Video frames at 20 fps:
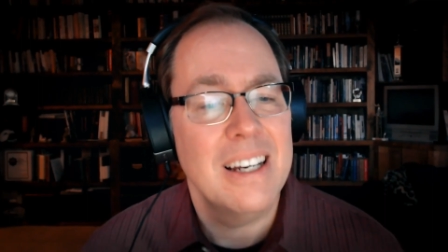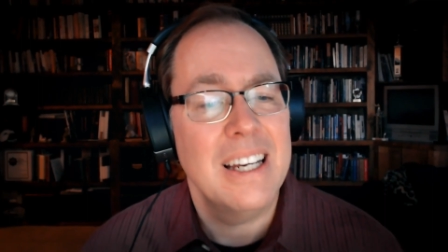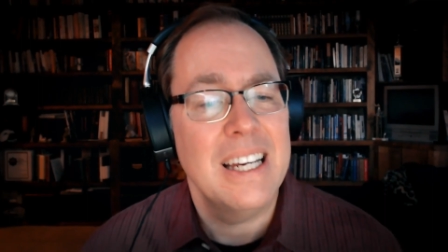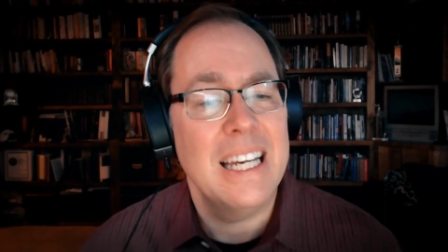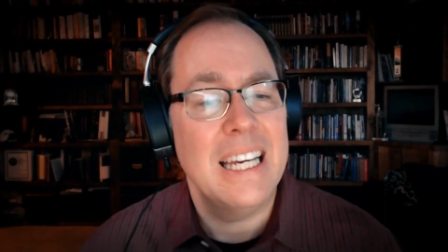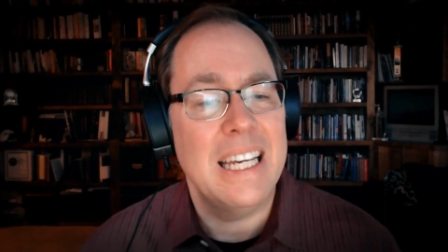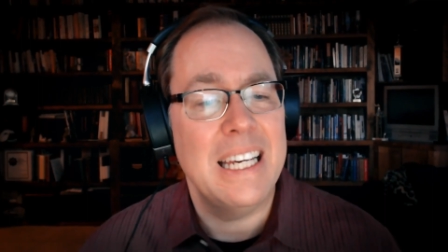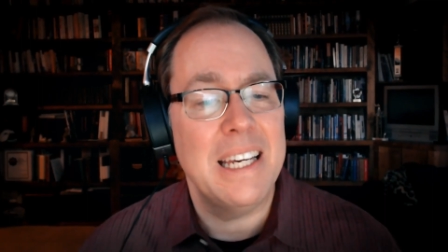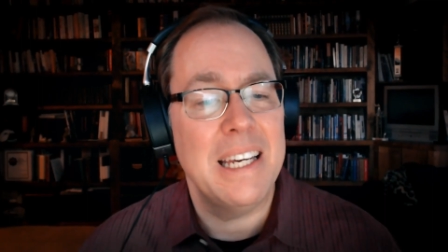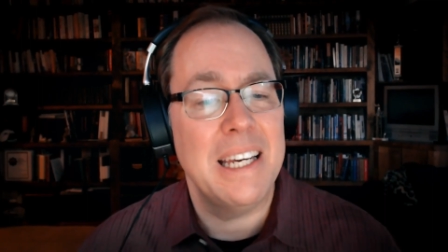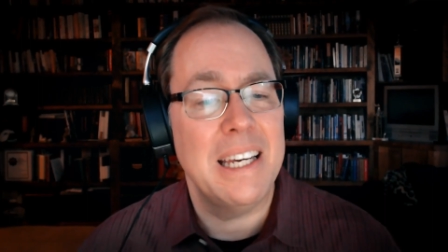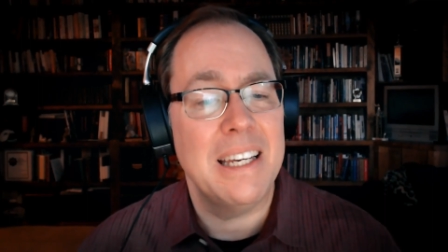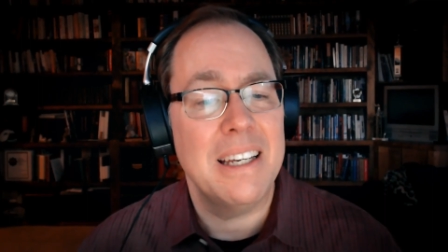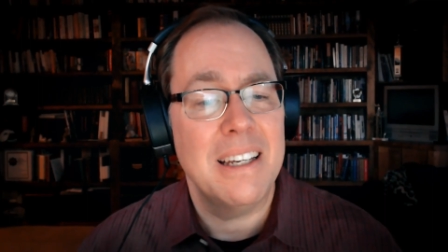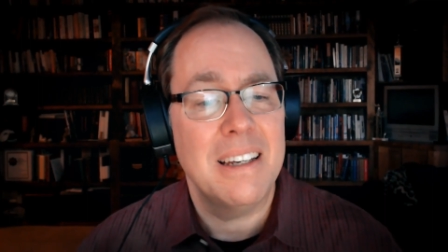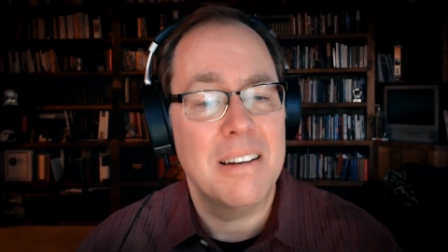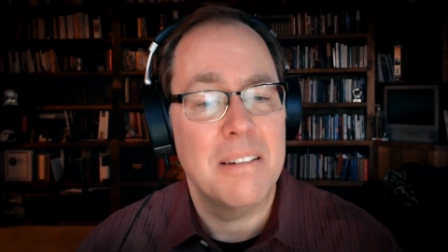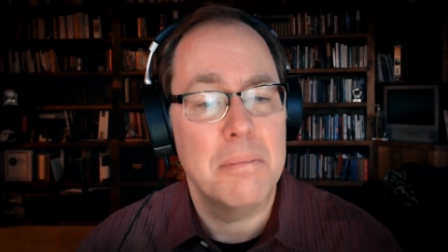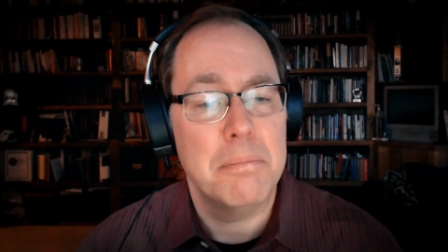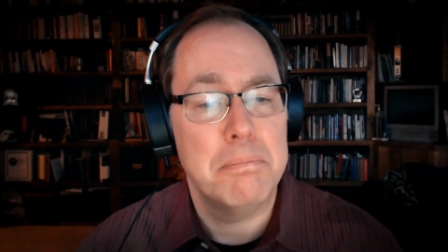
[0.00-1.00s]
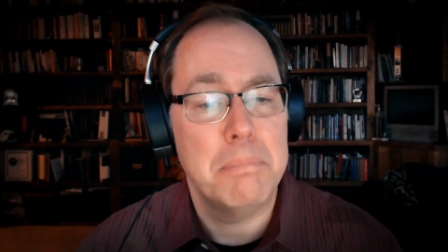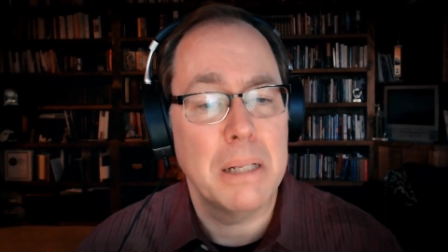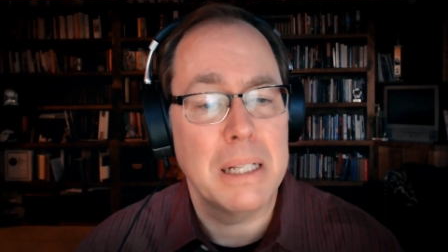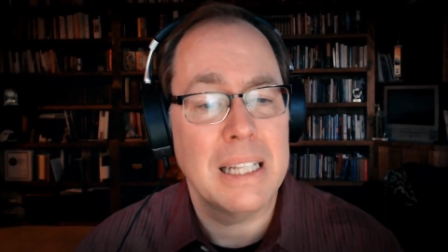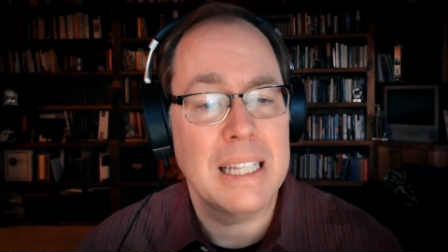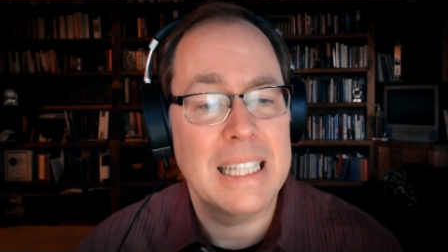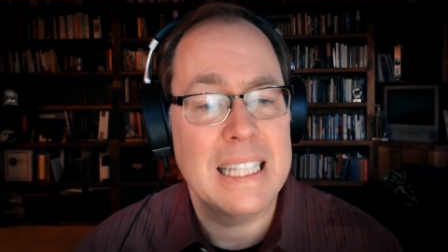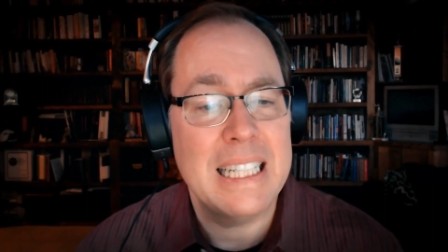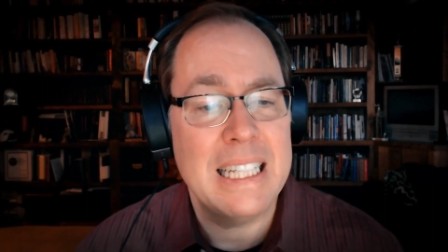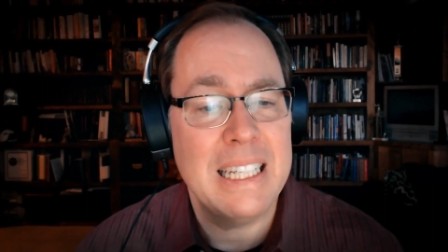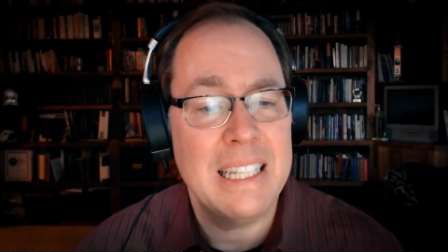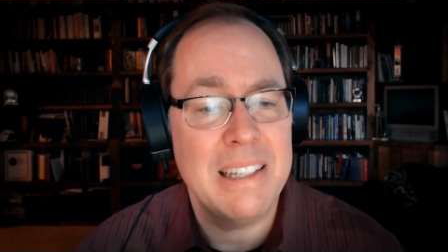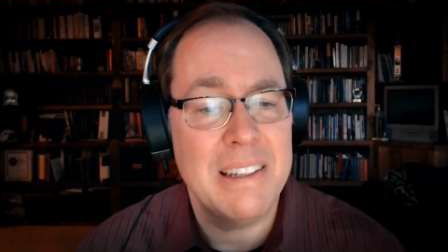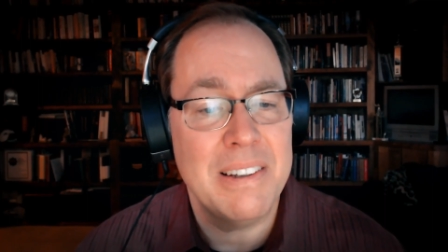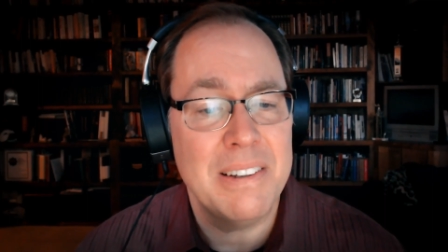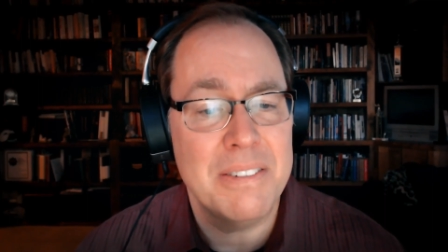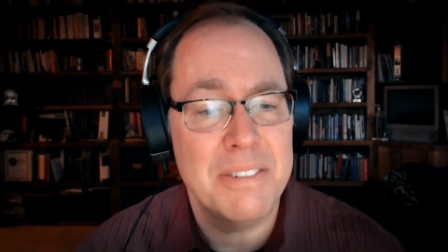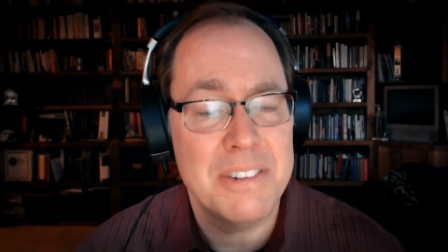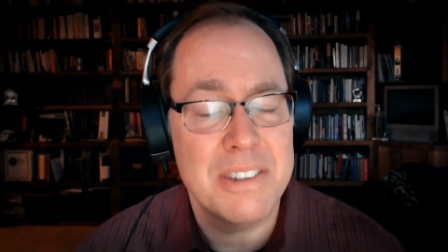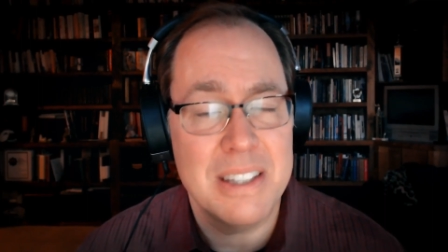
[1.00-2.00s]
He
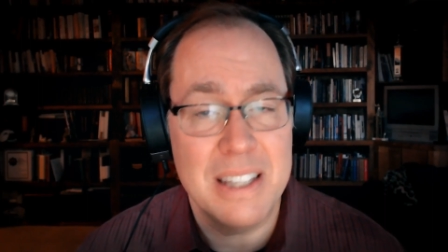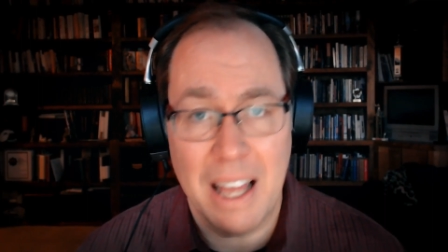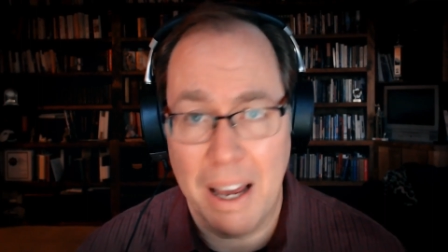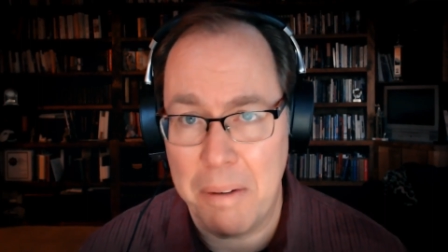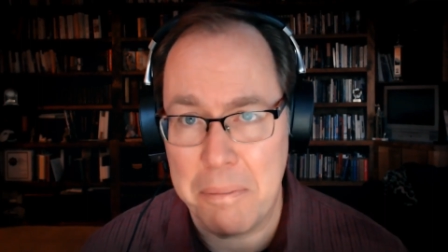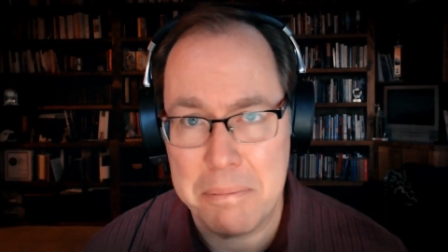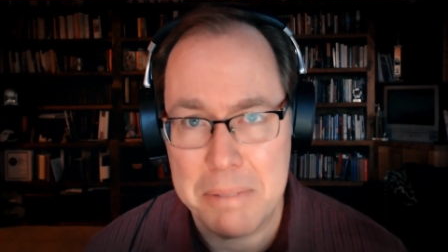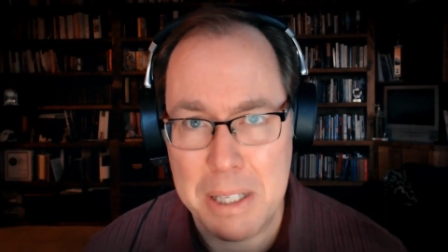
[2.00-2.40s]
believes them.